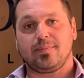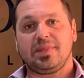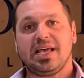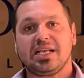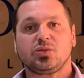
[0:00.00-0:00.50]

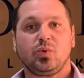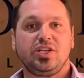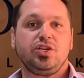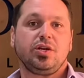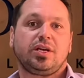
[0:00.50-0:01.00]
That's when
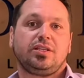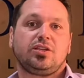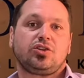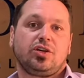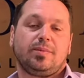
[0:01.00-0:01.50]
you can
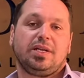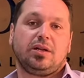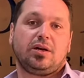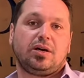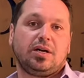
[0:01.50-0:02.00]
determine
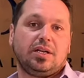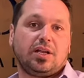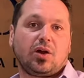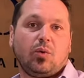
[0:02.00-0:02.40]
on the